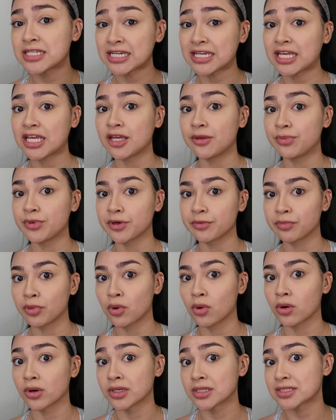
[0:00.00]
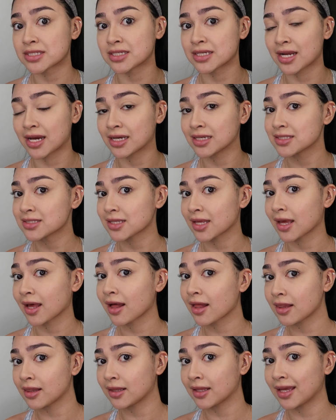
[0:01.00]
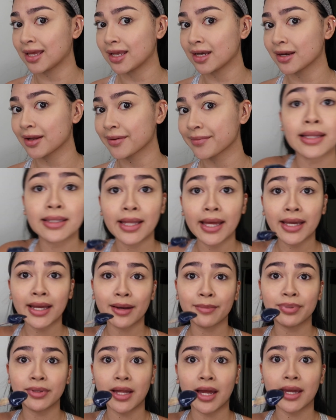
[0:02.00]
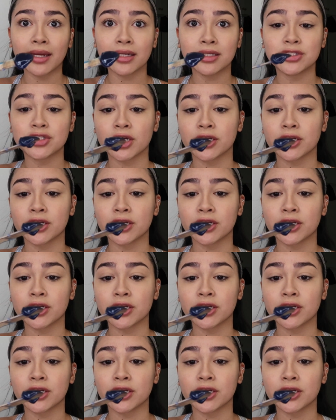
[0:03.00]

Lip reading: to keep your pores nice and clean. I like applying a